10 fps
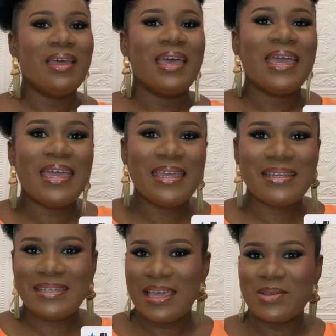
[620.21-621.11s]

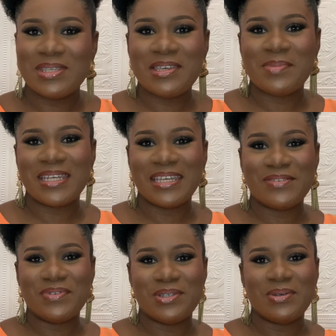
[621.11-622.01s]
and I'll see you in my
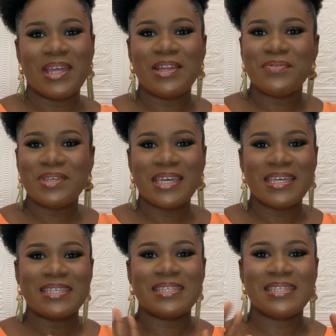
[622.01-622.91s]
next video. I love you
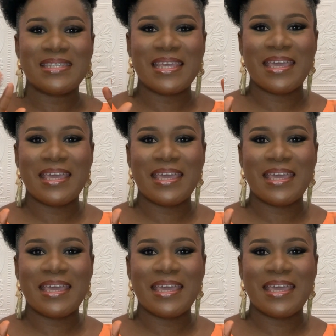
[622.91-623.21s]
guys, stay